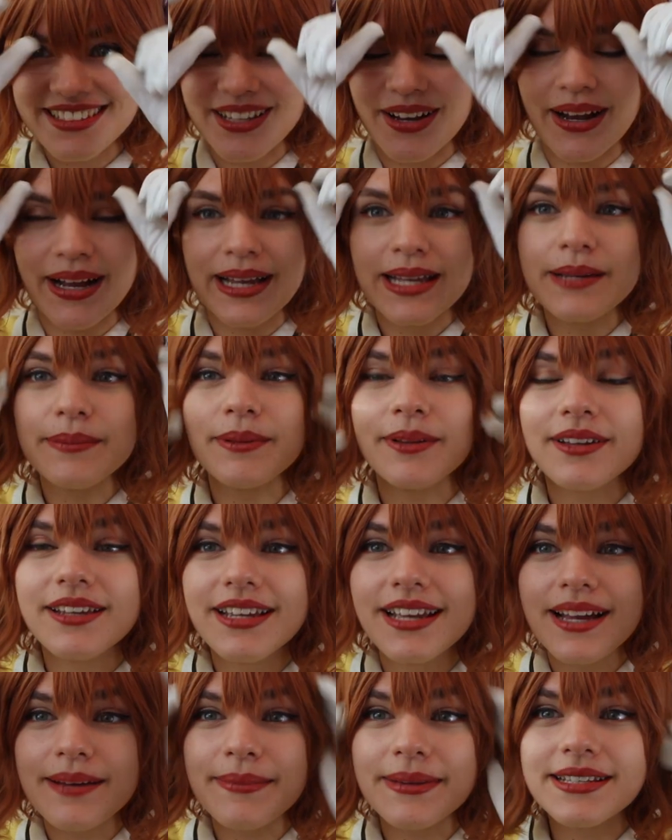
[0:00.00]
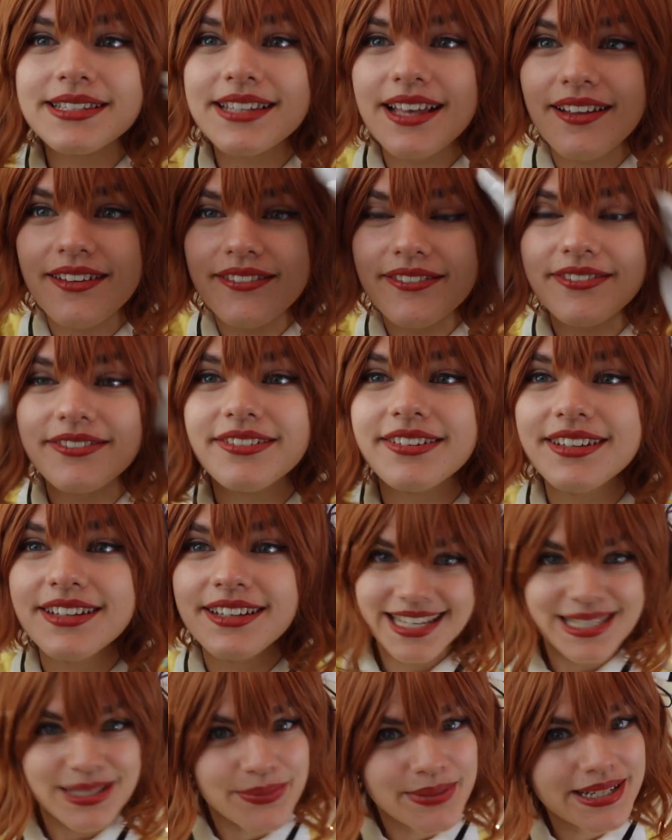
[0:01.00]
Sorry, I keep looking at myself.
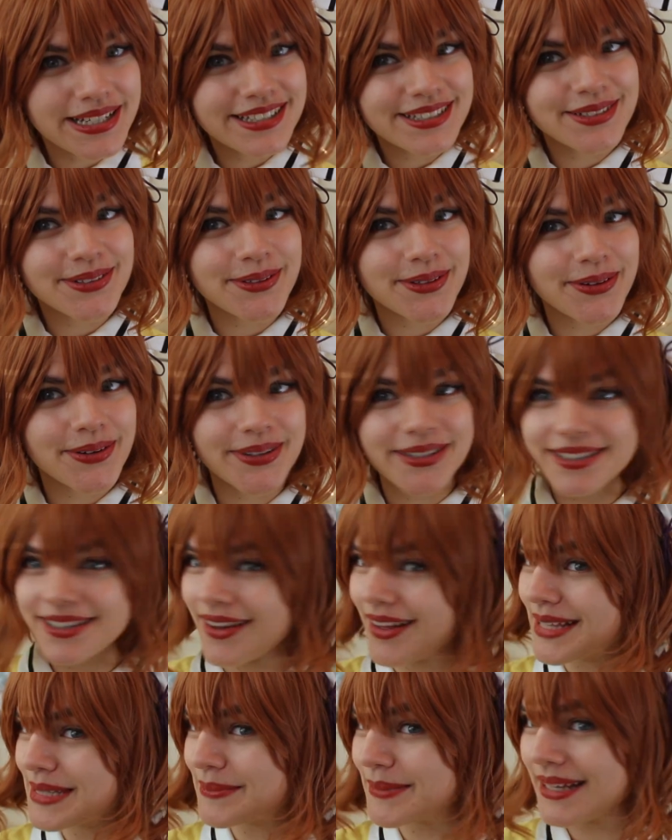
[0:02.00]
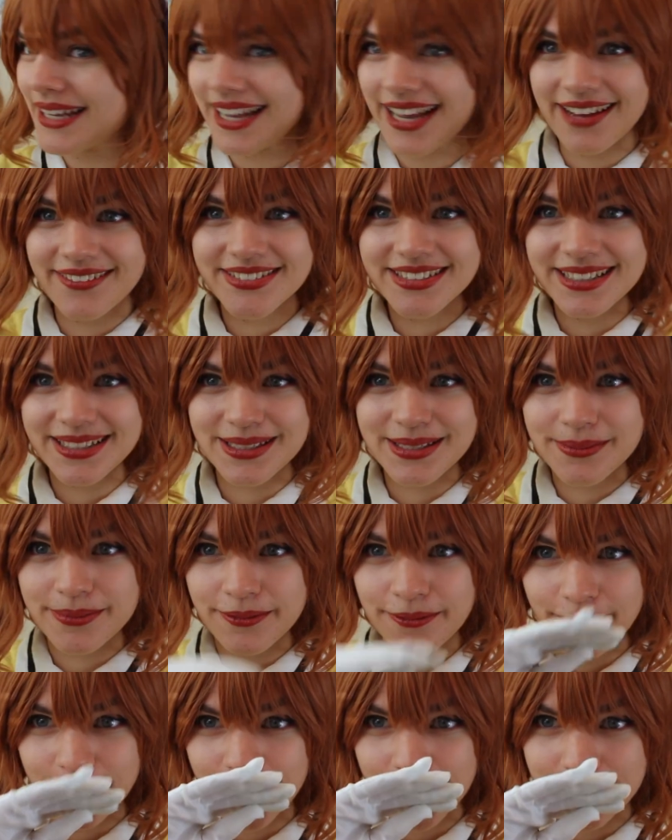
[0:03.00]
It's weird to record in cosplay, I haven't done this
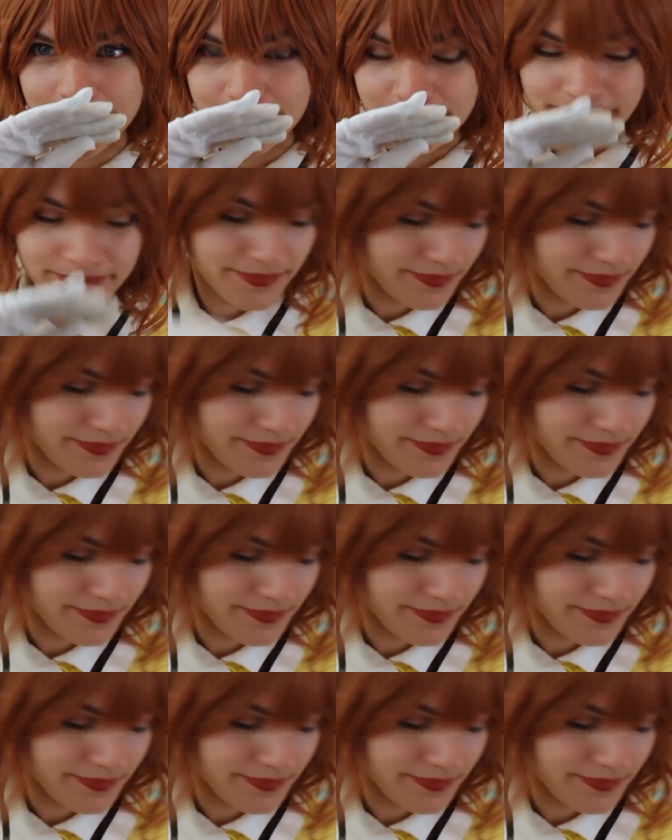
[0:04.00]
before.